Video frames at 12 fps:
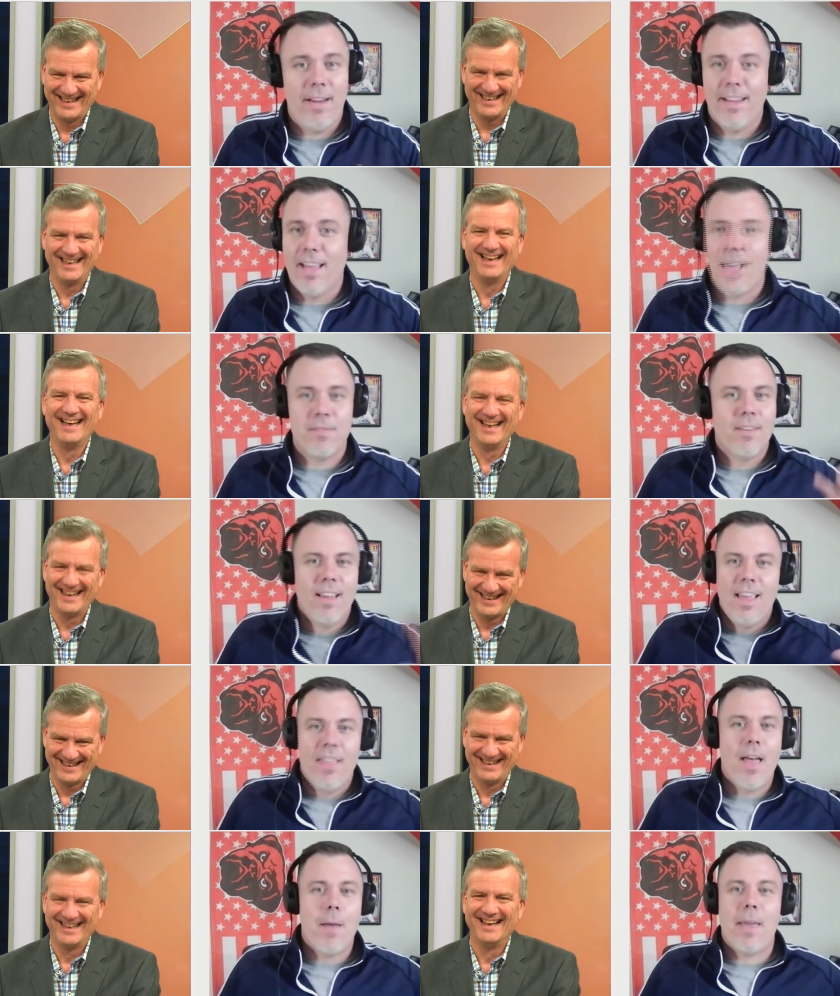Speaker 1: media, that
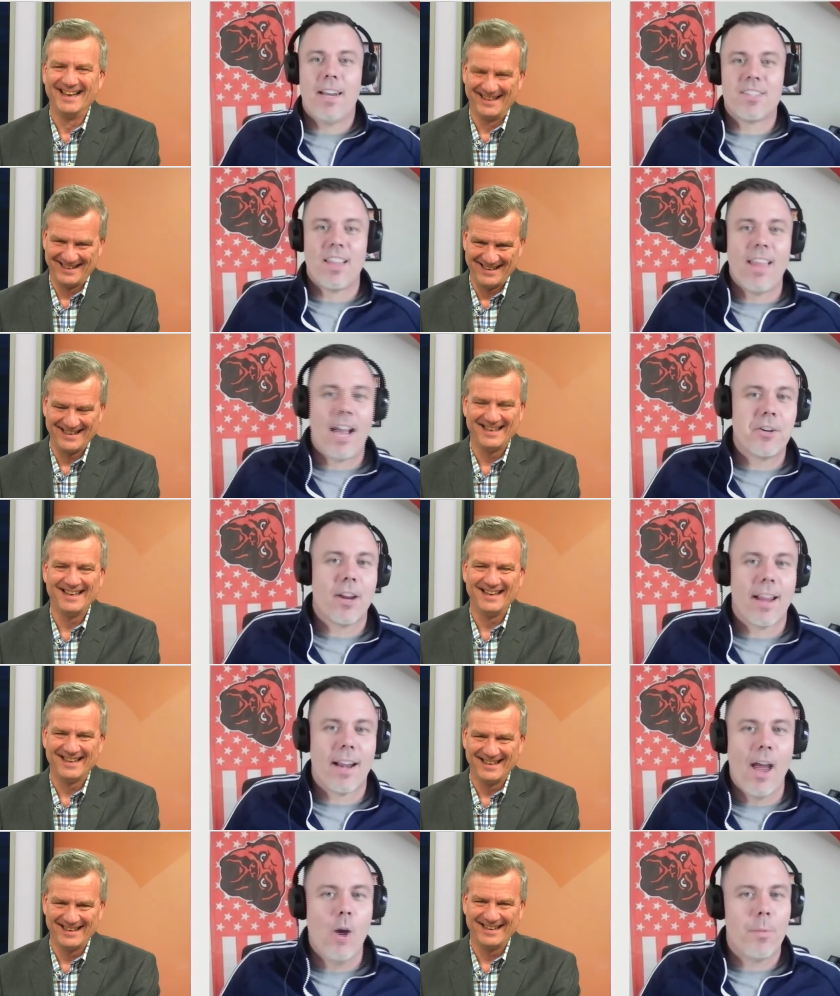that man is
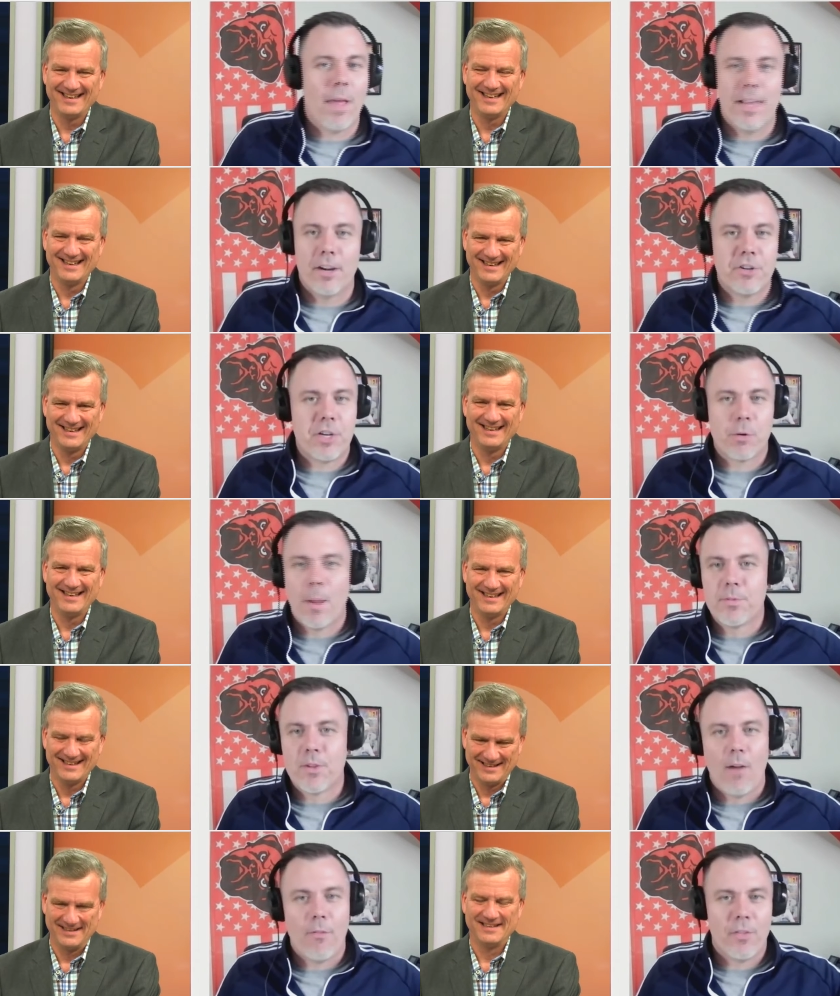electric, and I hope that energy
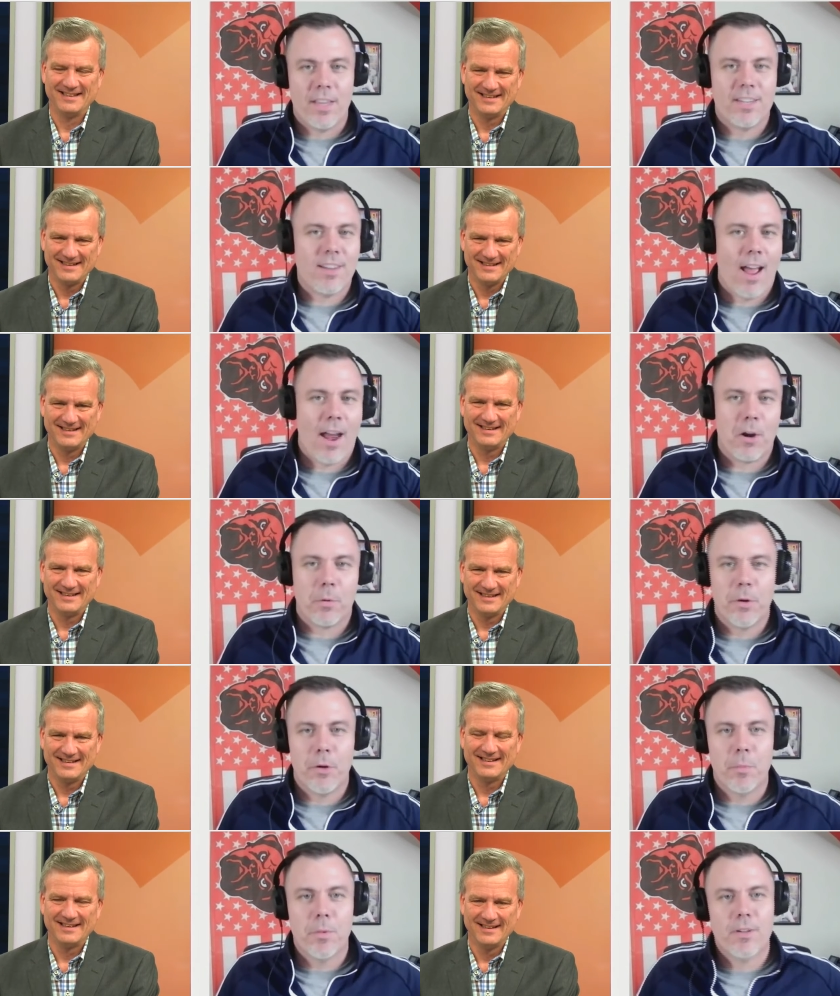rubs off on the entire
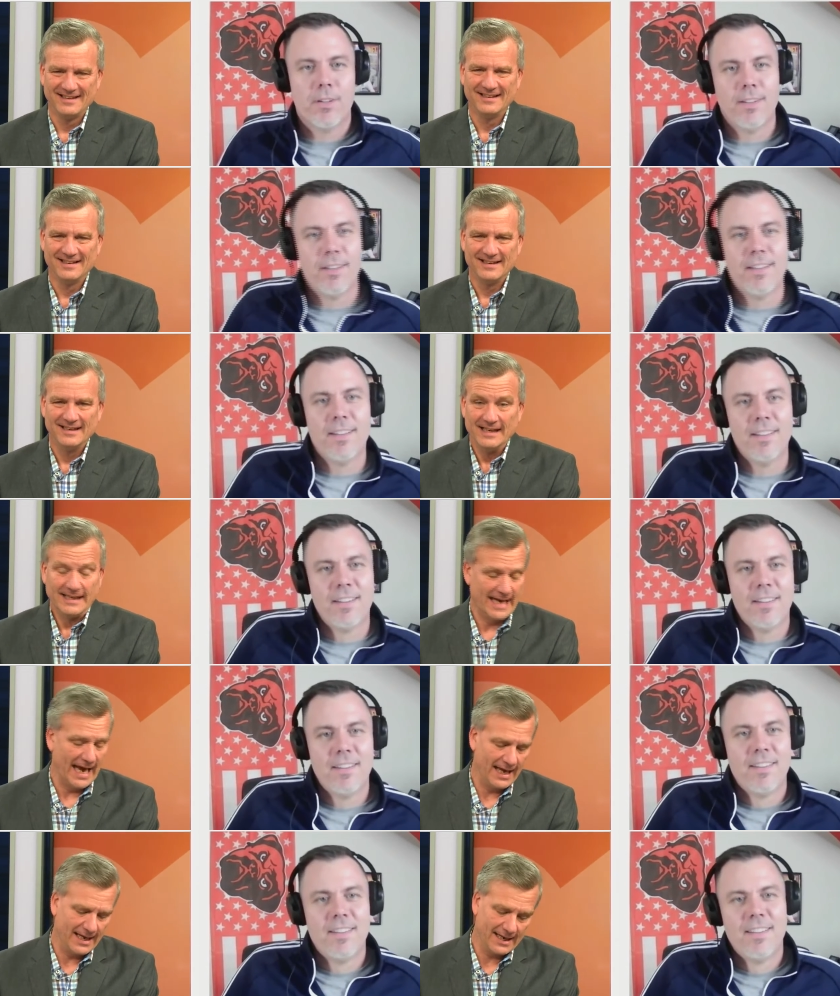room.
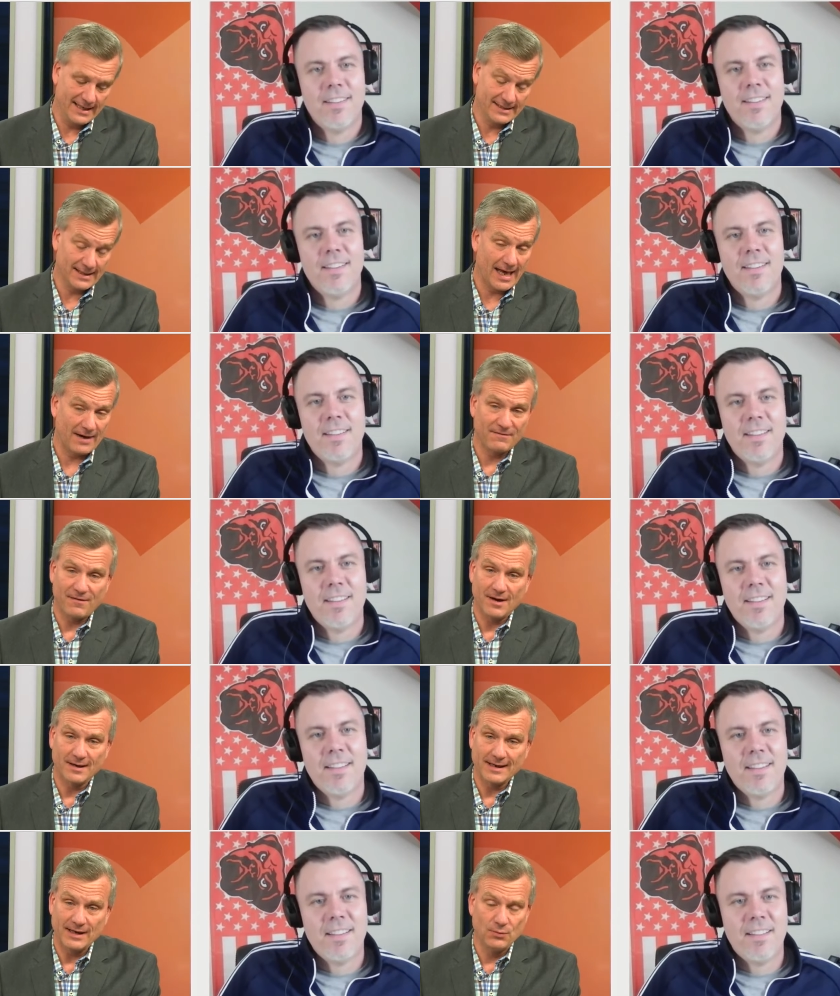
Speaker 2: Yeah, he's a lot of
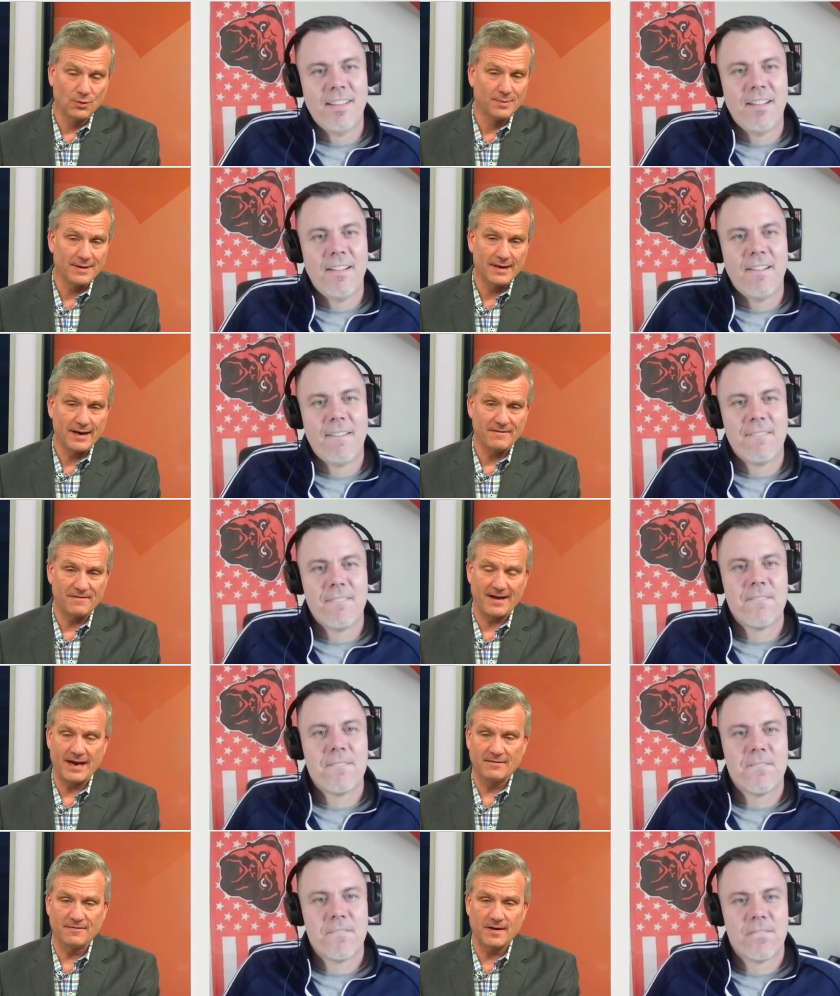fun. He will be a
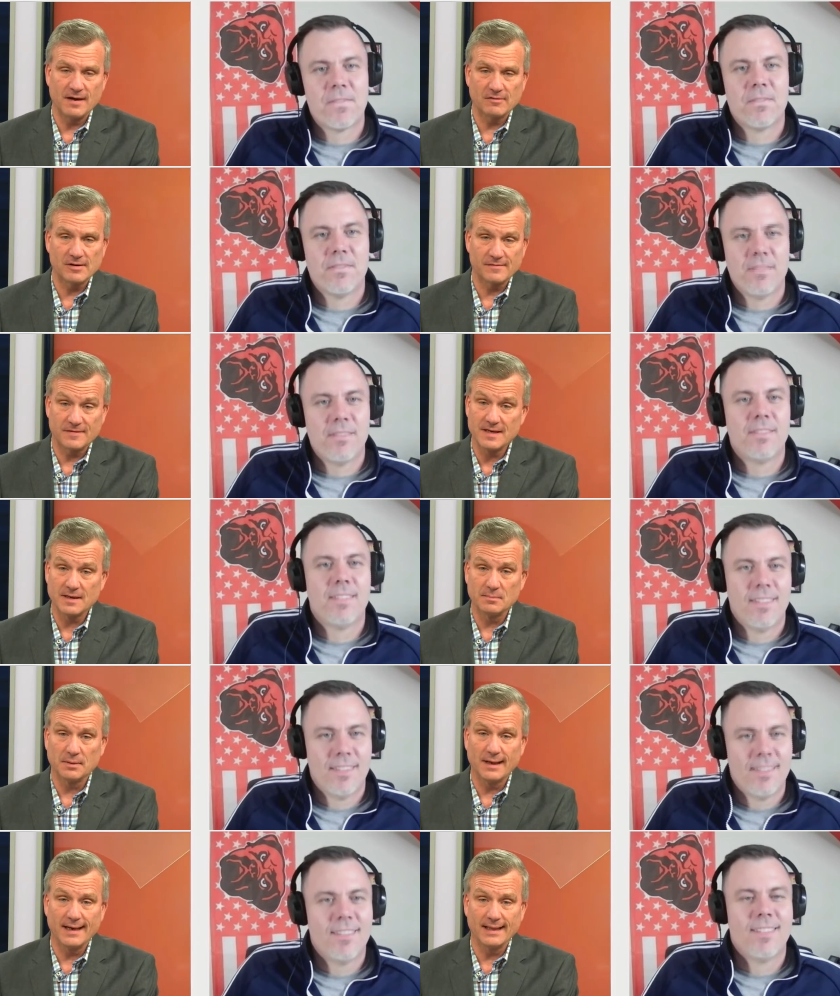fan favorite if he can
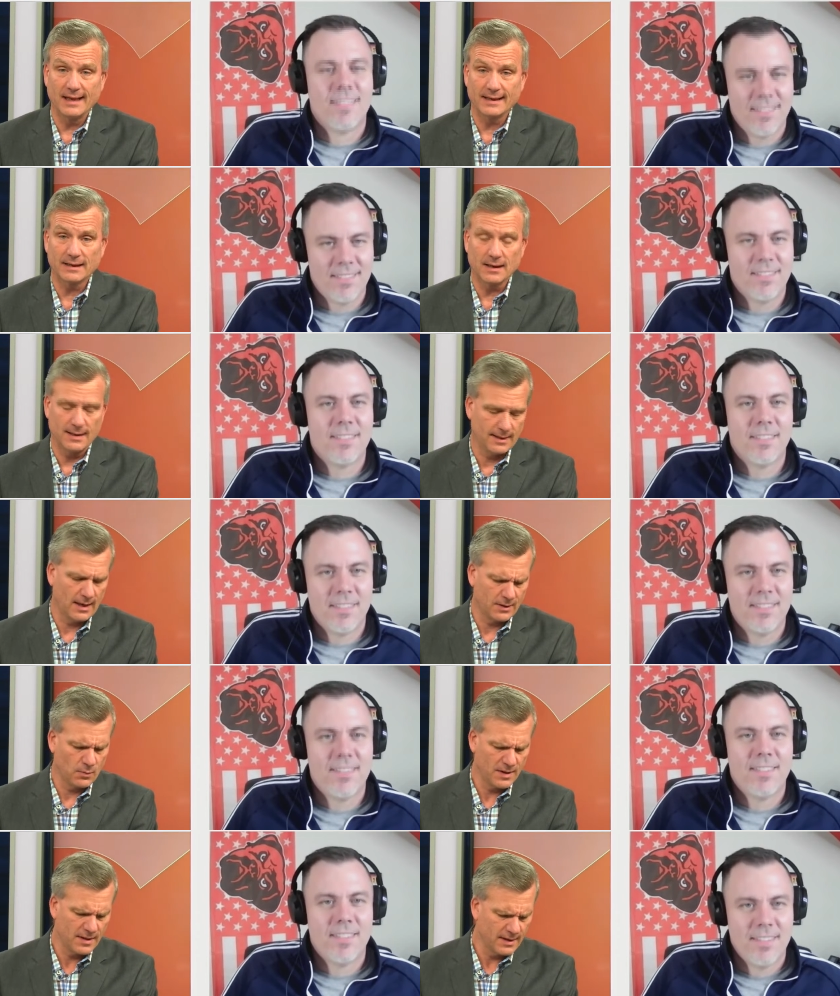play like uh, like
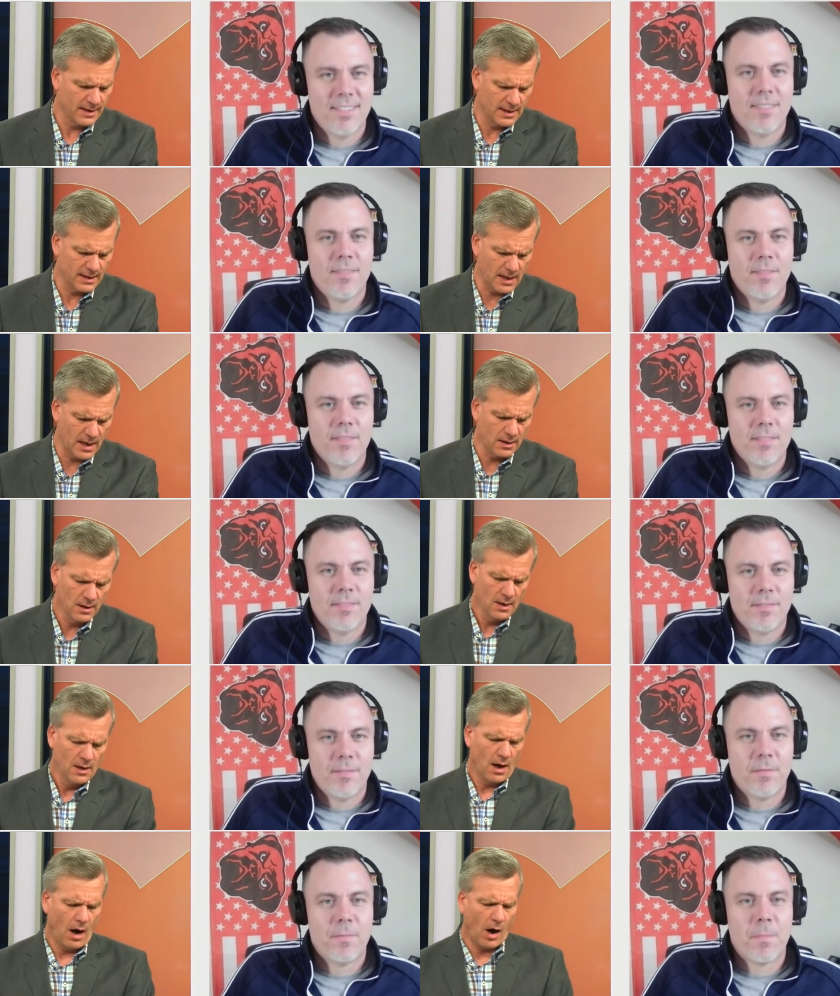we think he can.
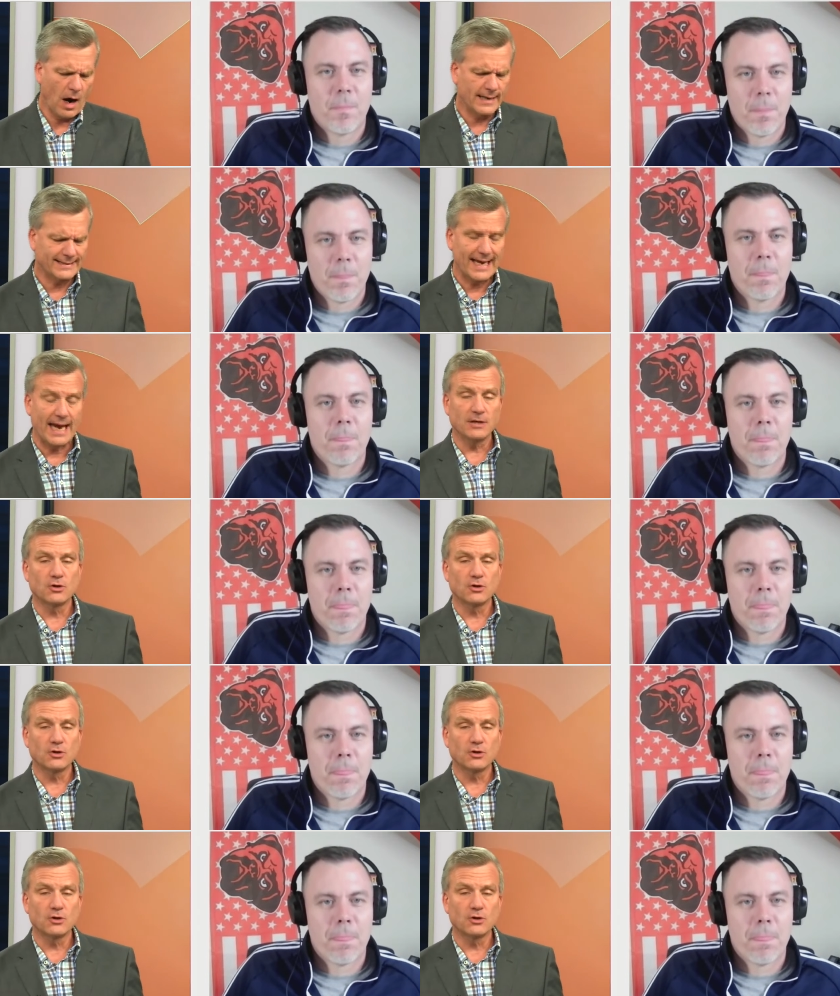All right, Cade